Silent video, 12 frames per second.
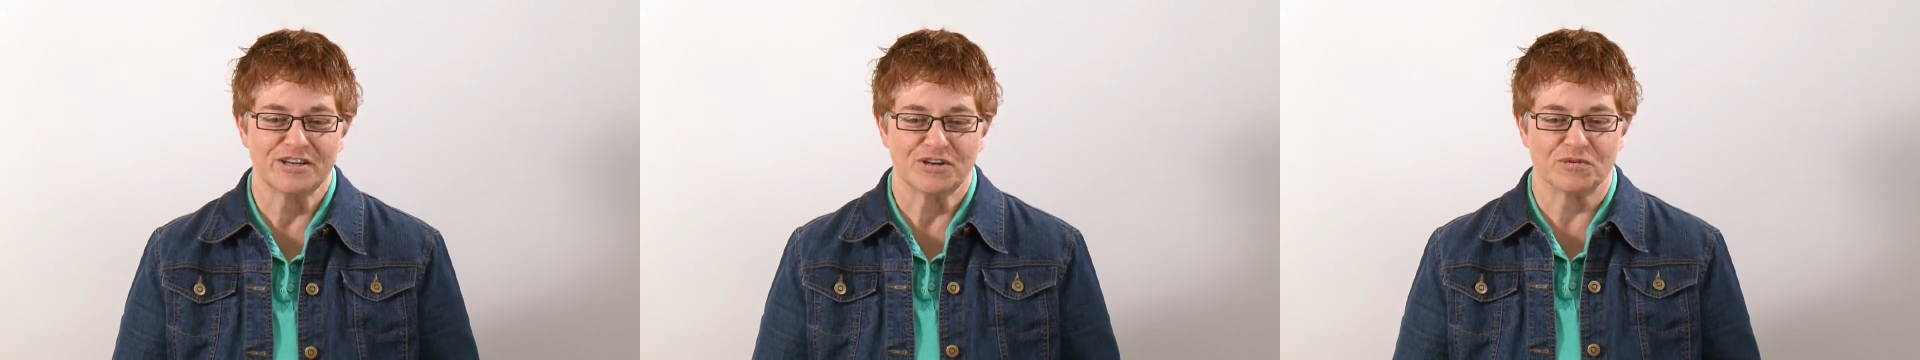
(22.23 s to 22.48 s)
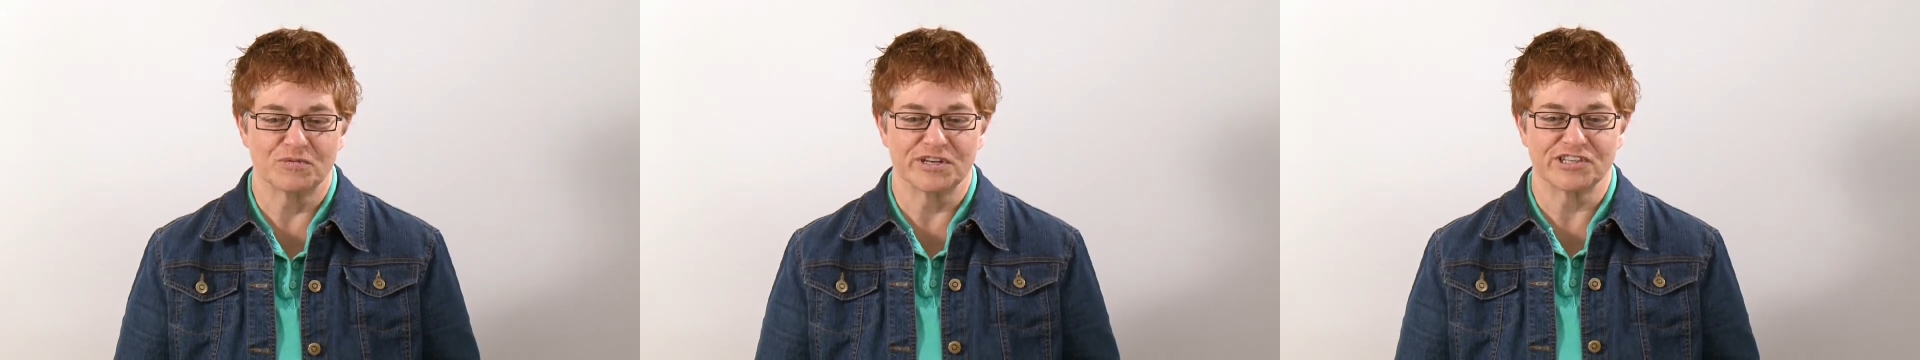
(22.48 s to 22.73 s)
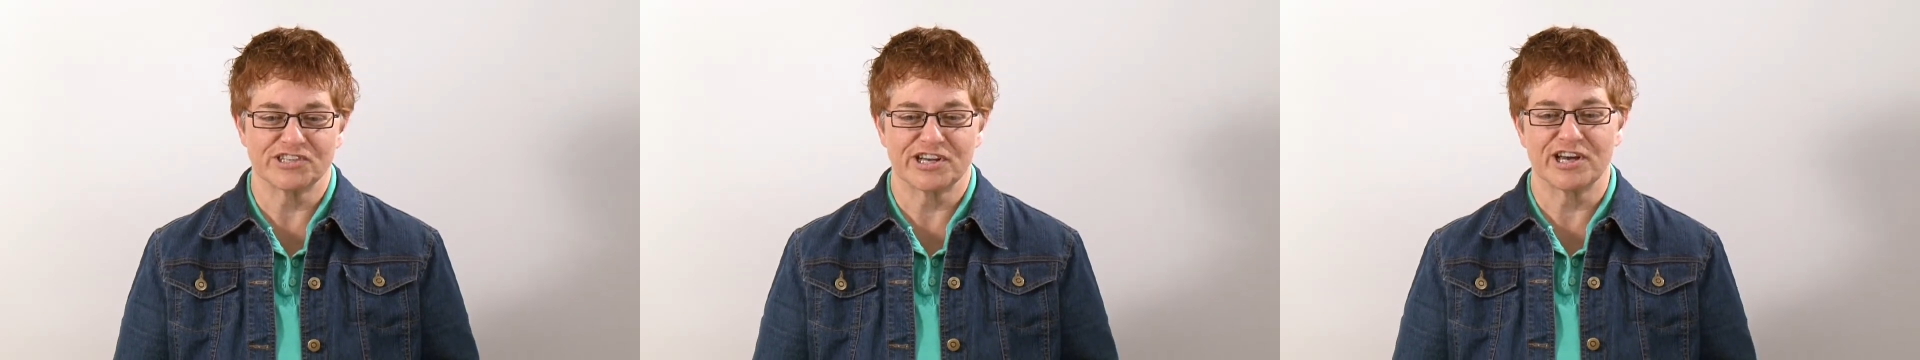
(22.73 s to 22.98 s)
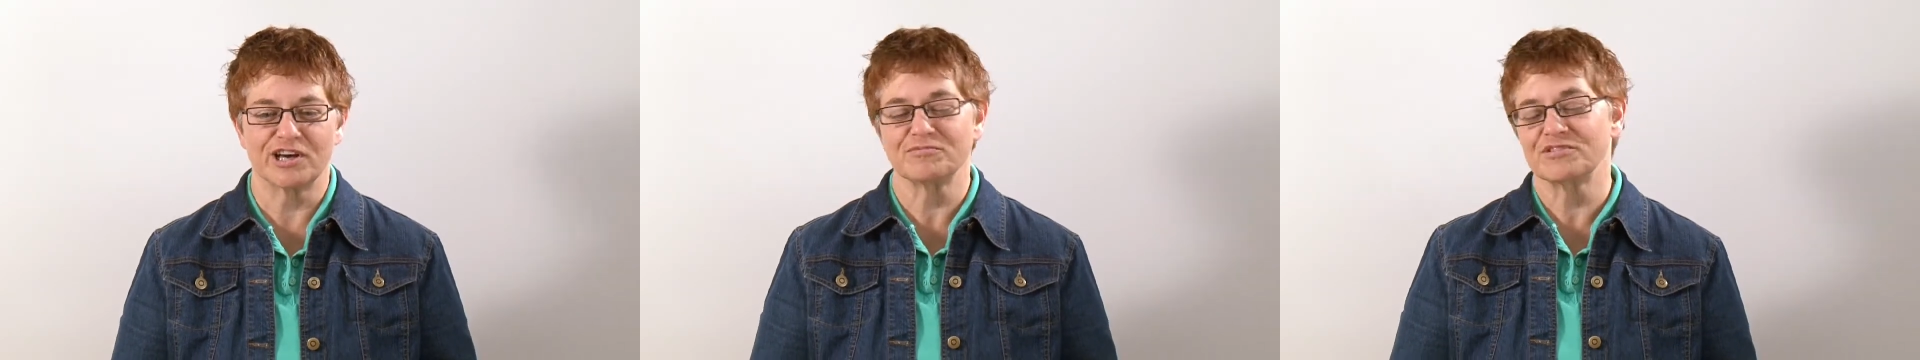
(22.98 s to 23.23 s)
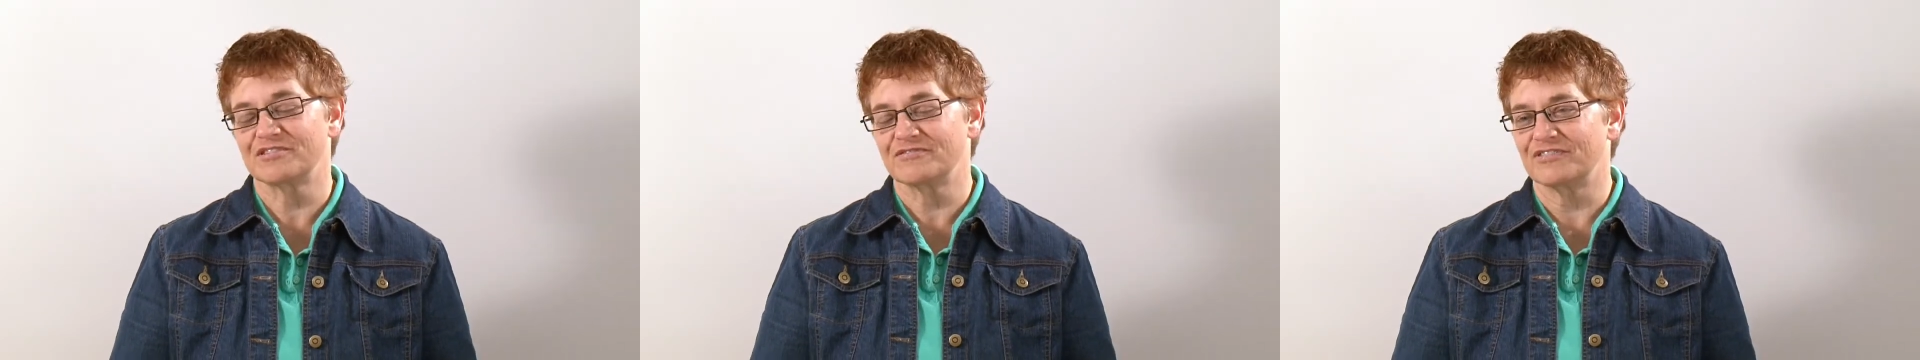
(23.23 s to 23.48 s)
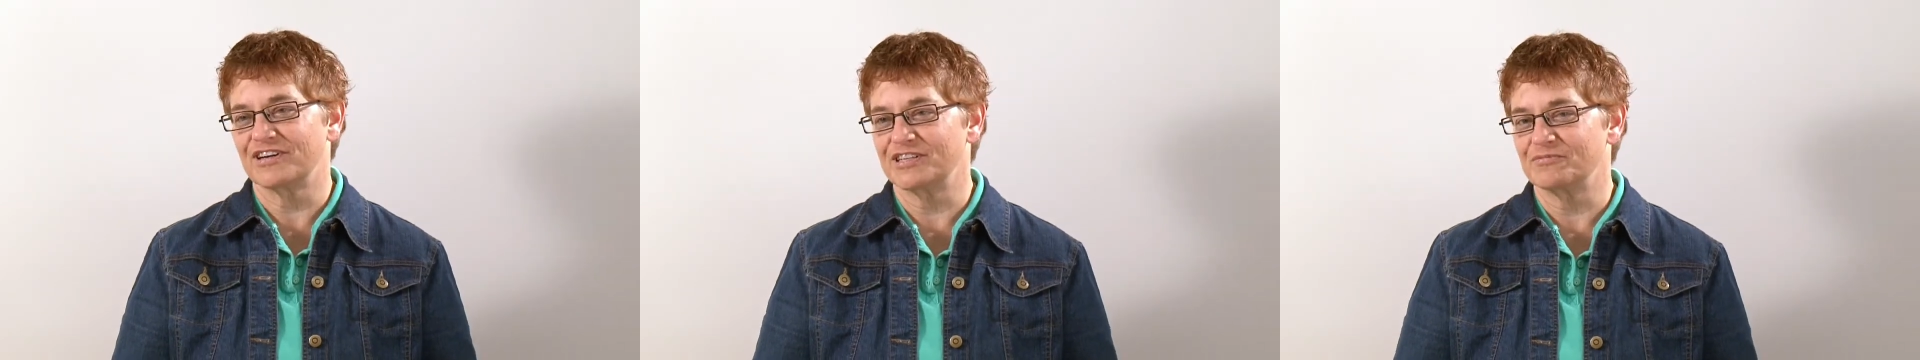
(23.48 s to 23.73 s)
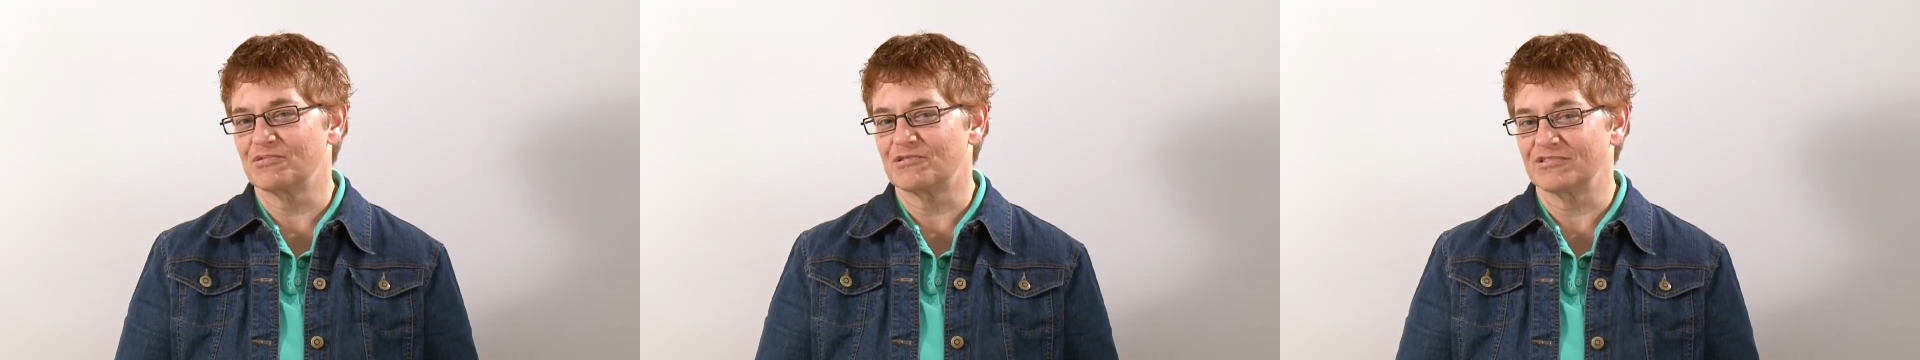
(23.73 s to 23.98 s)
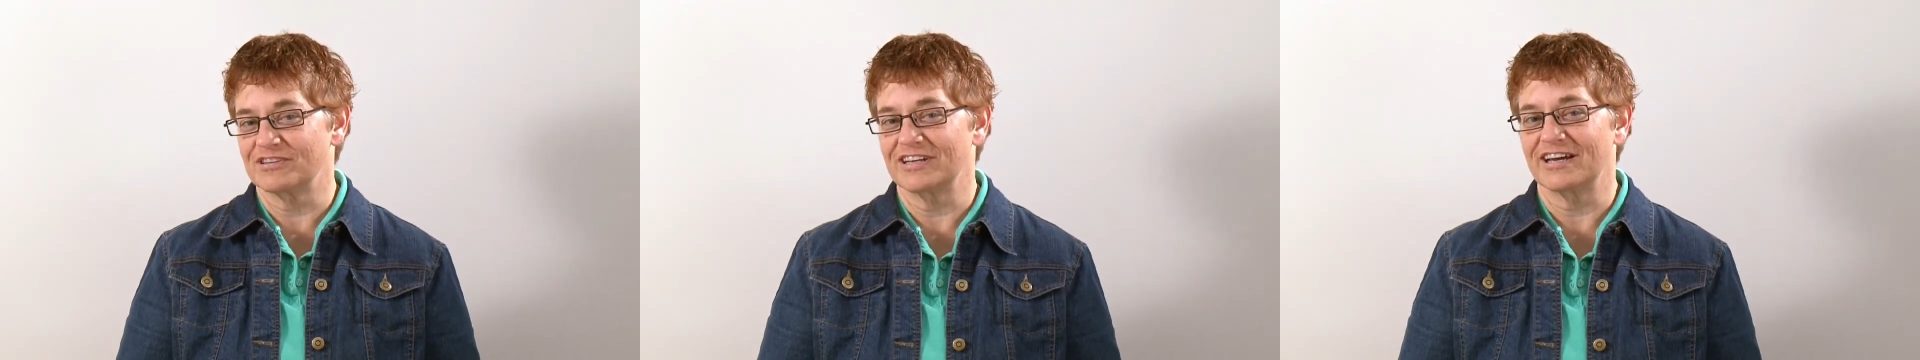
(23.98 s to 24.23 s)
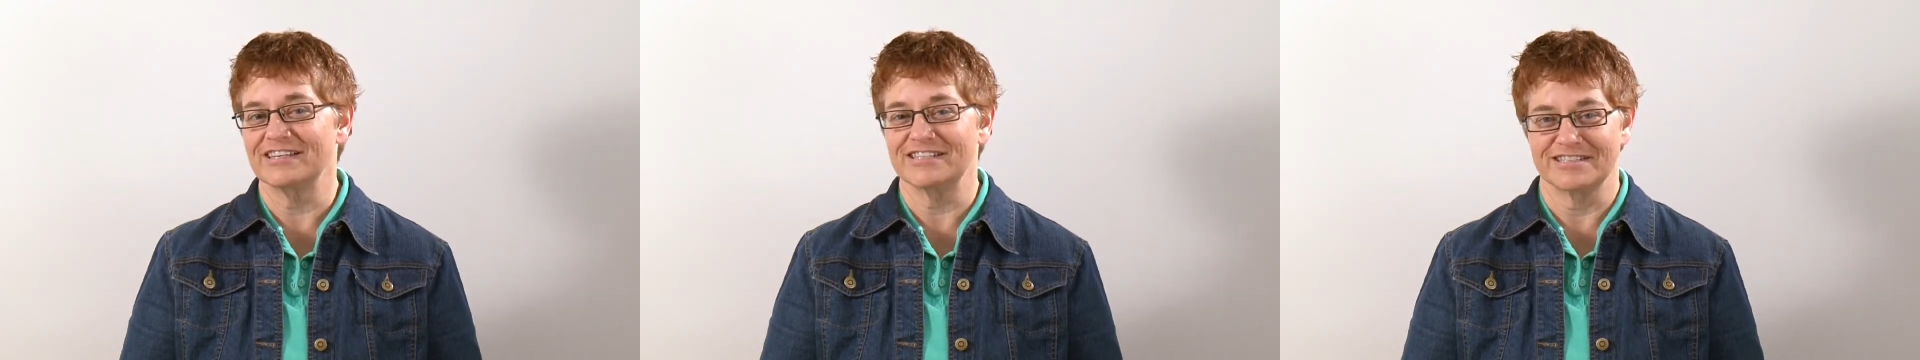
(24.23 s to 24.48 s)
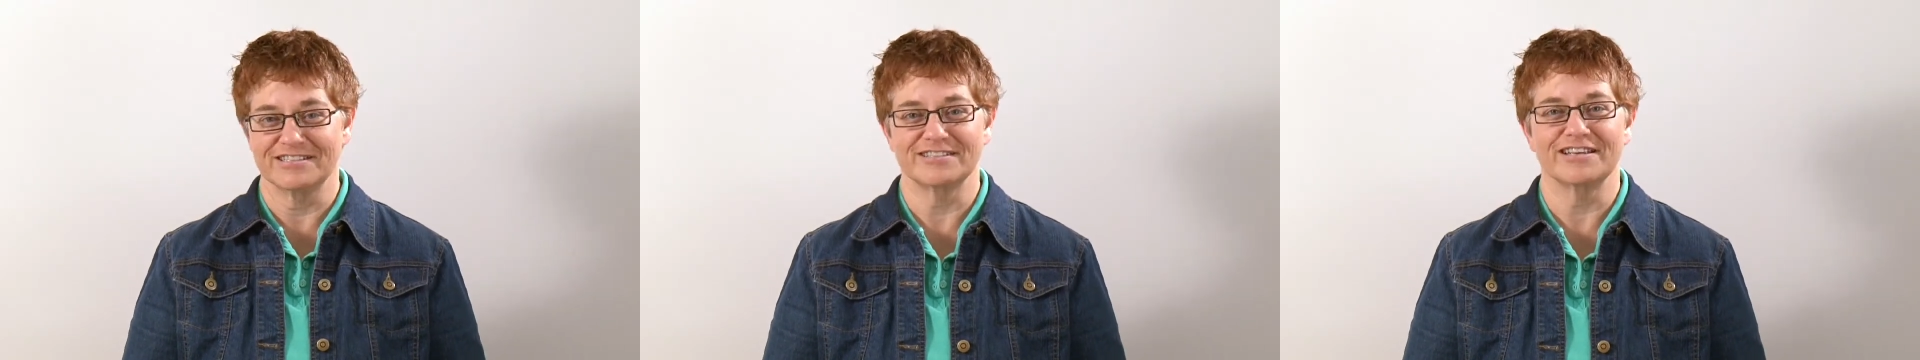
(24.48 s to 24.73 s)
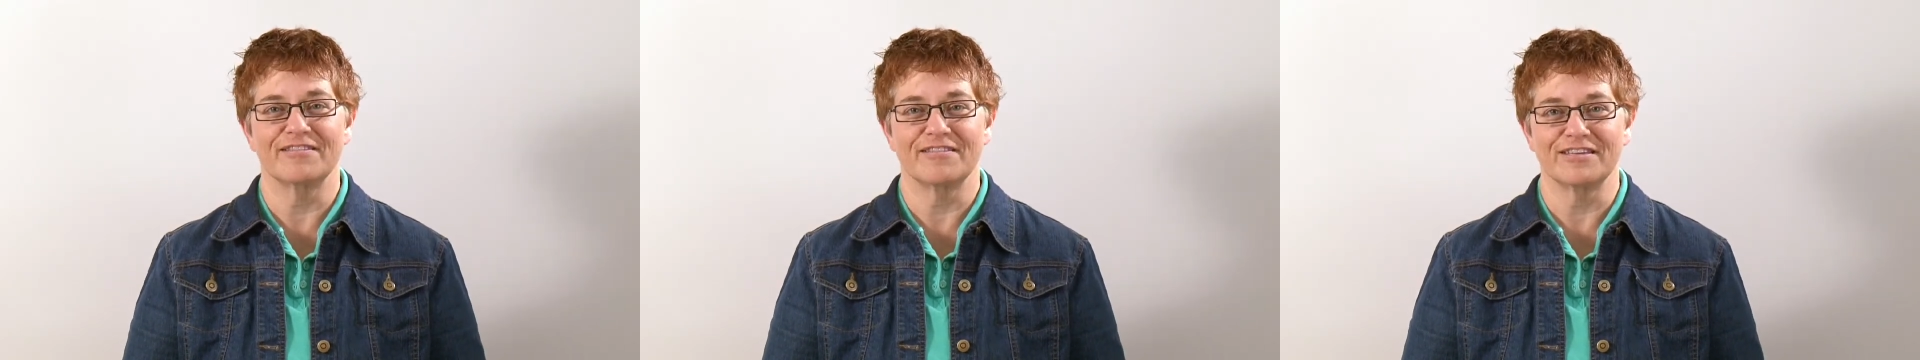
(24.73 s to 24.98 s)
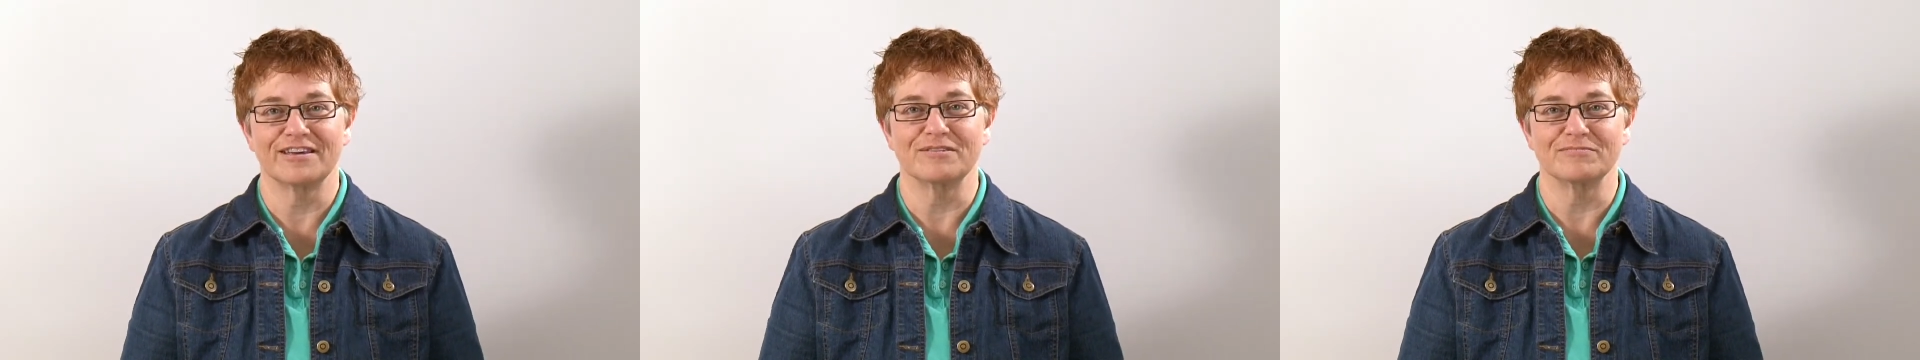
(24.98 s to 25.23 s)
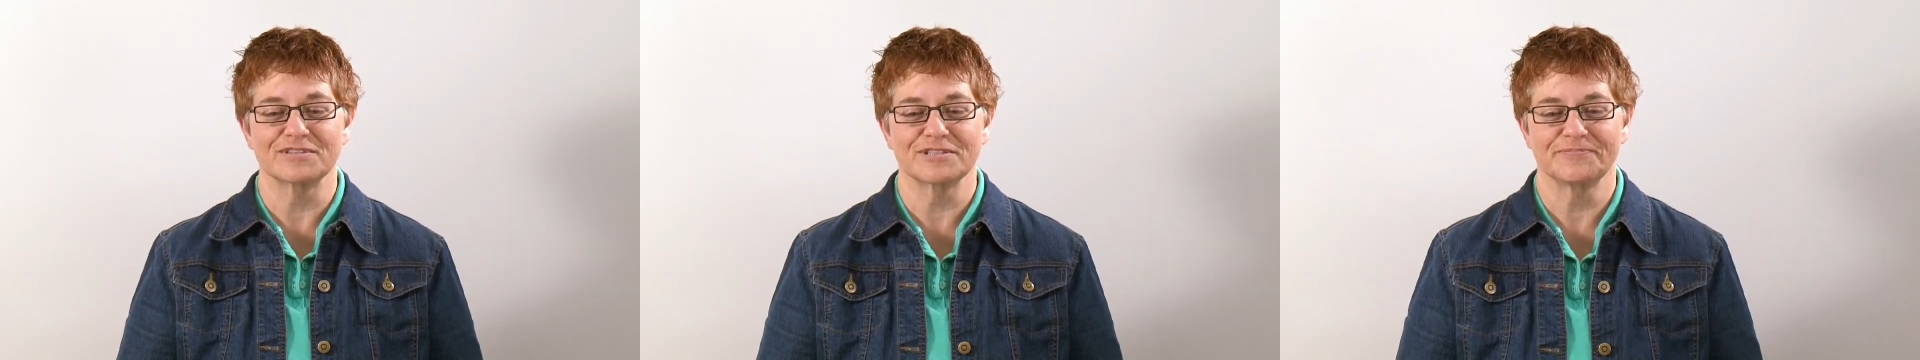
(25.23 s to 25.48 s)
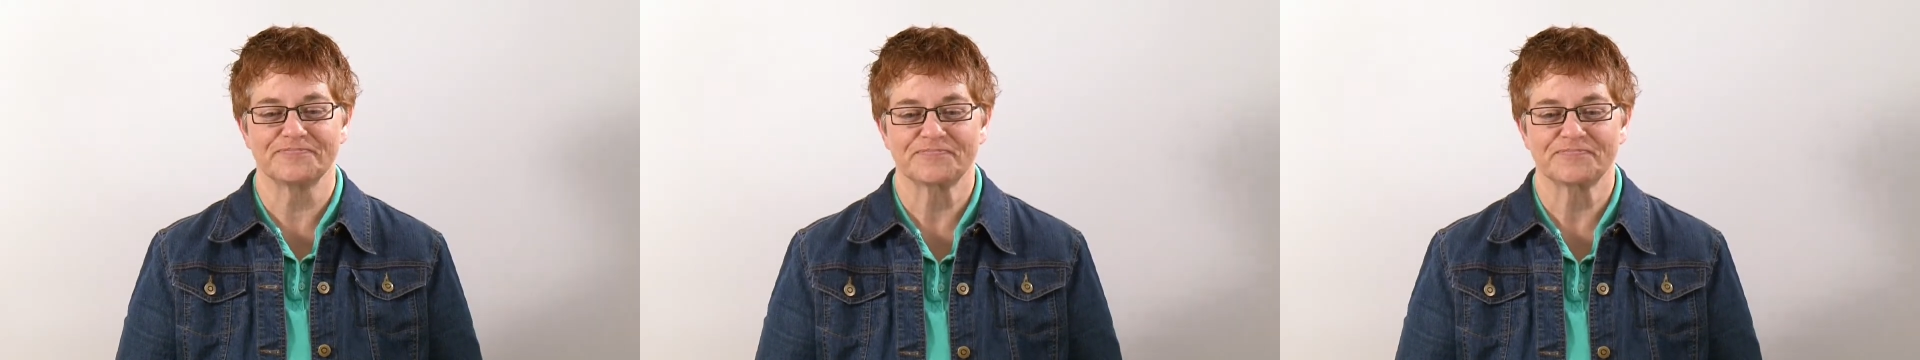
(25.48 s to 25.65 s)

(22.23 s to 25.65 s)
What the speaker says: which helps you to find important ideas and themes.